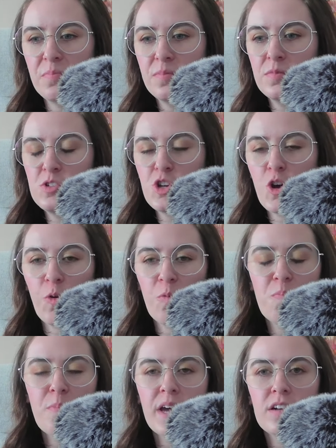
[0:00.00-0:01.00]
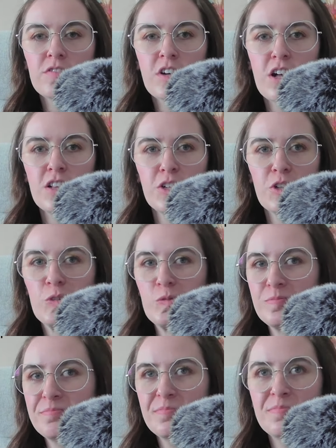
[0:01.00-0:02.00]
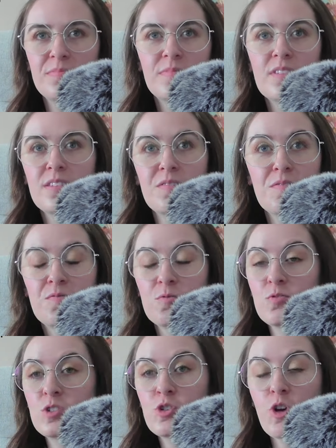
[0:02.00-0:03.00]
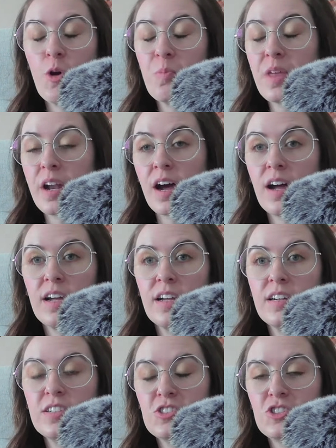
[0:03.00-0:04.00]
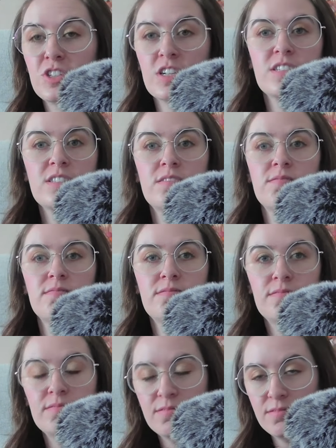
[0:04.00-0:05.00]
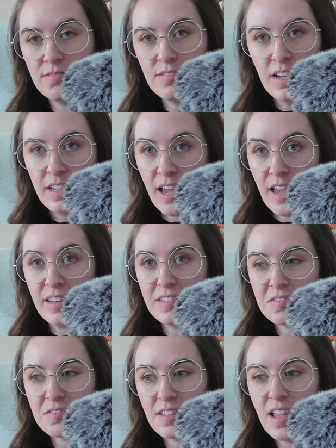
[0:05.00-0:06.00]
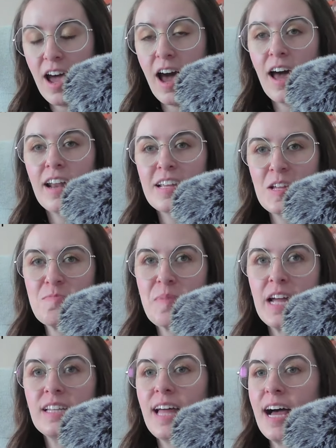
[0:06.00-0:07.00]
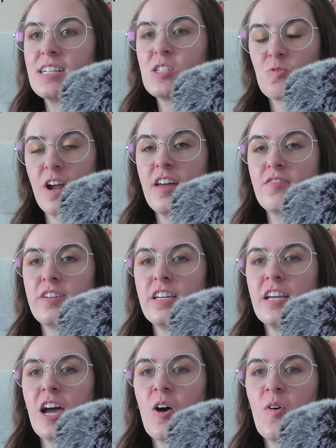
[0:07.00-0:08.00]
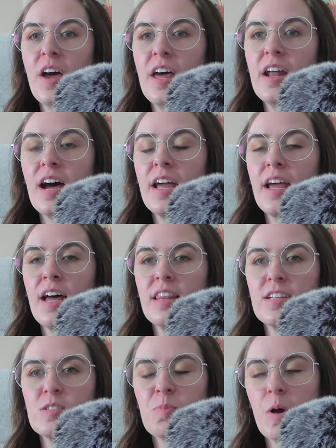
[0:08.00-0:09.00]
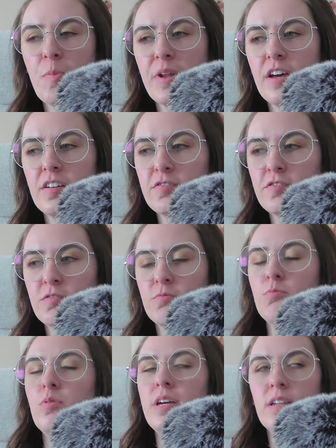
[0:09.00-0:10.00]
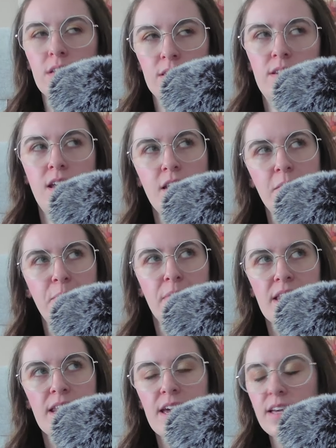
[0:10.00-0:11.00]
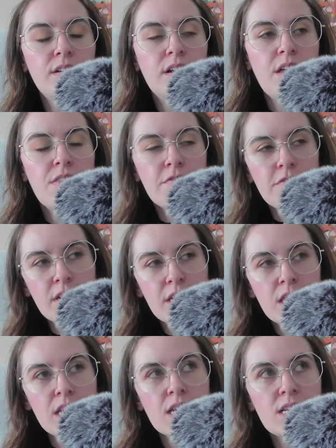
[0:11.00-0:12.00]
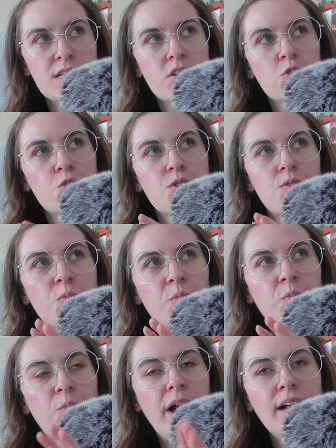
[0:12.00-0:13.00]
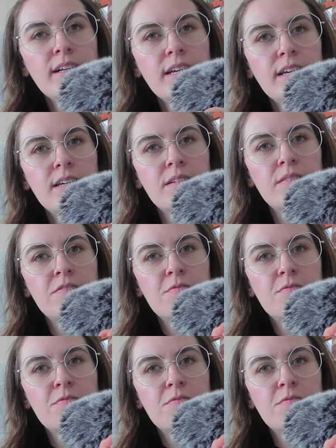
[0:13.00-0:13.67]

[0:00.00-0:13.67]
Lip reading: man of color trope that I just, again, had in my last rant video. And I had this moment of, wait a damn minute. And the funny thing is while he had